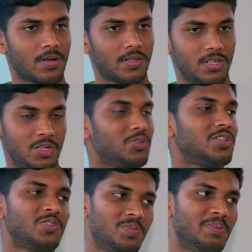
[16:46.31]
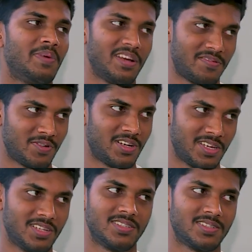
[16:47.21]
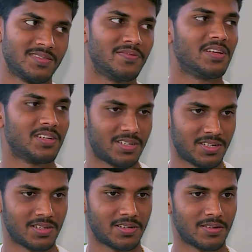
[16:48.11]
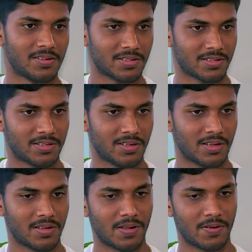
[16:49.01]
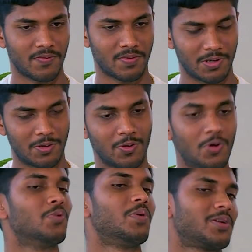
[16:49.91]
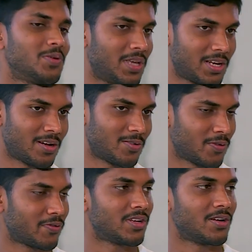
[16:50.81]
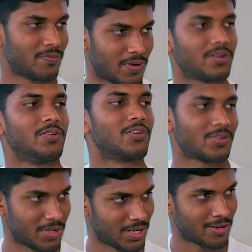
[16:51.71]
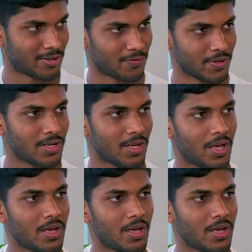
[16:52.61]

the user should be mindful, I guess, to know what to get out of it and what not to get out of it.